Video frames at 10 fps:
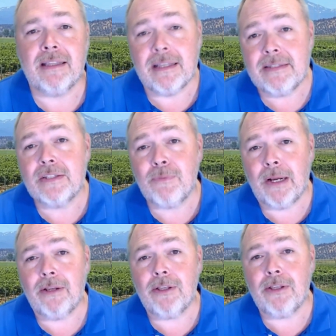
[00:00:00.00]
this is
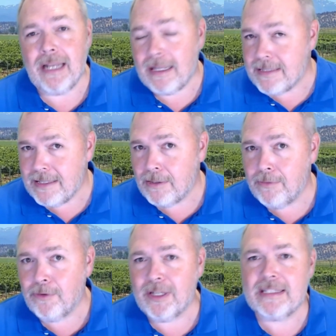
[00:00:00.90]
where you cannot
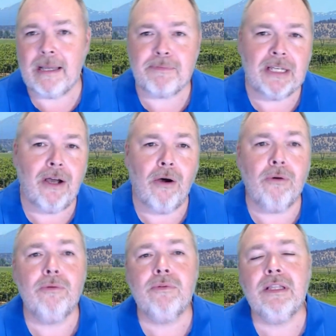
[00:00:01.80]
settle for accepting
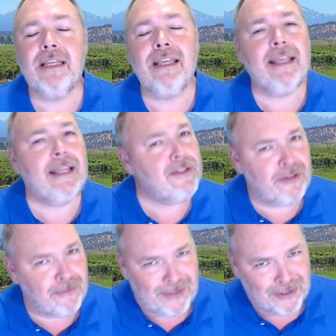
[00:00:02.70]
only
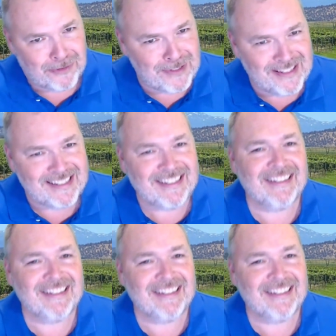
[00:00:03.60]
interviews,